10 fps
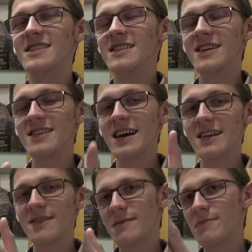They did
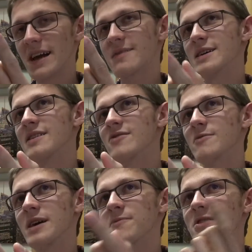that back then. You
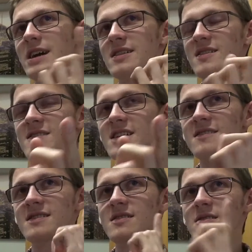remember they had the
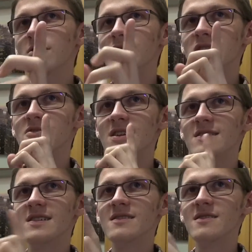16, the 32, and the
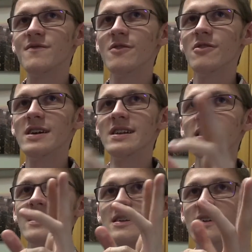64, and they